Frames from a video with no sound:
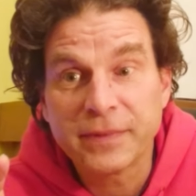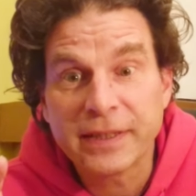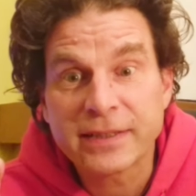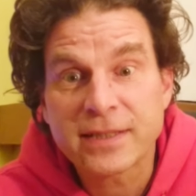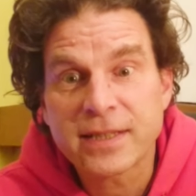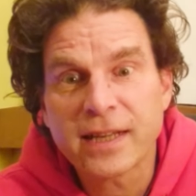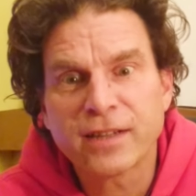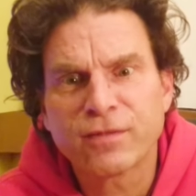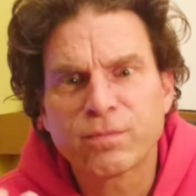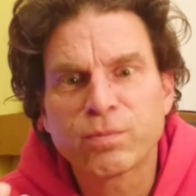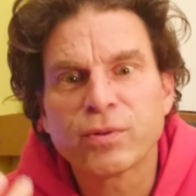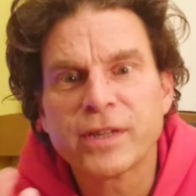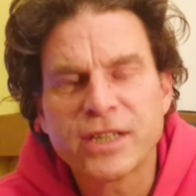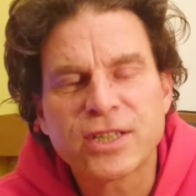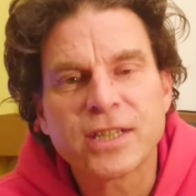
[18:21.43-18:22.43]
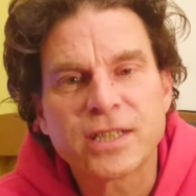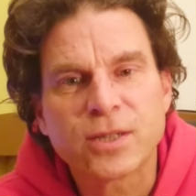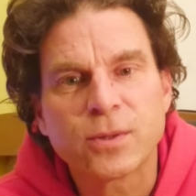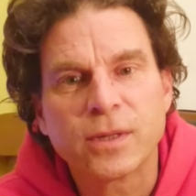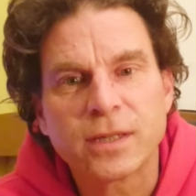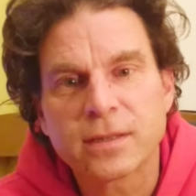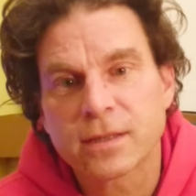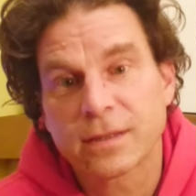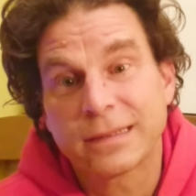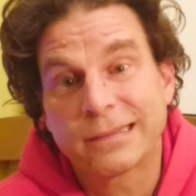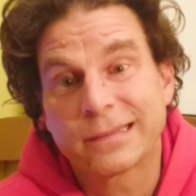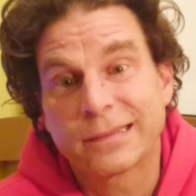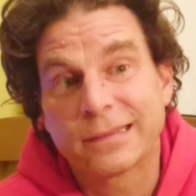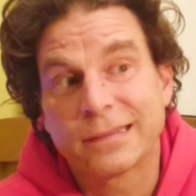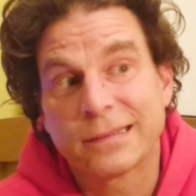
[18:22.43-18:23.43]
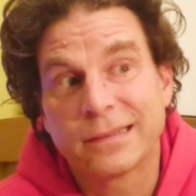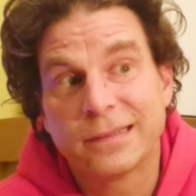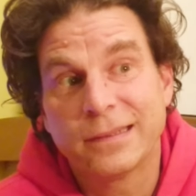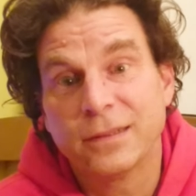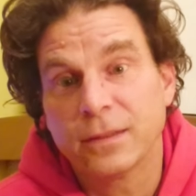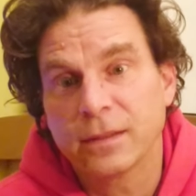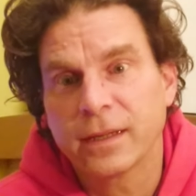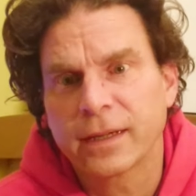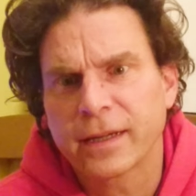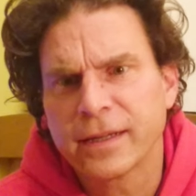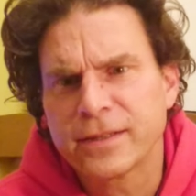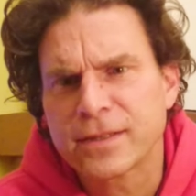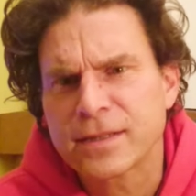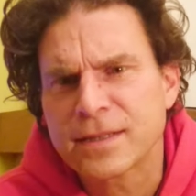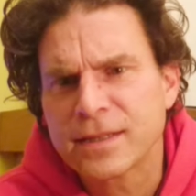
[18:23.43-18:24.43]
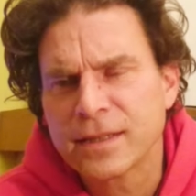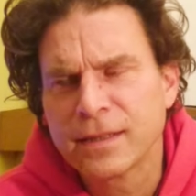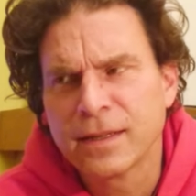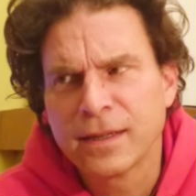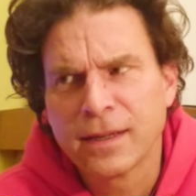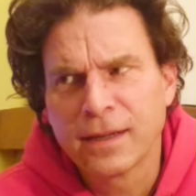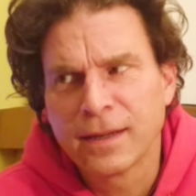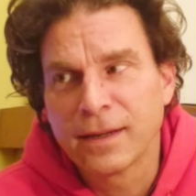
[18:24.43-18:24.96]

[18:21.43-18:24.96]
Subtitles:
instead of preaching to us like, you know, like I just did,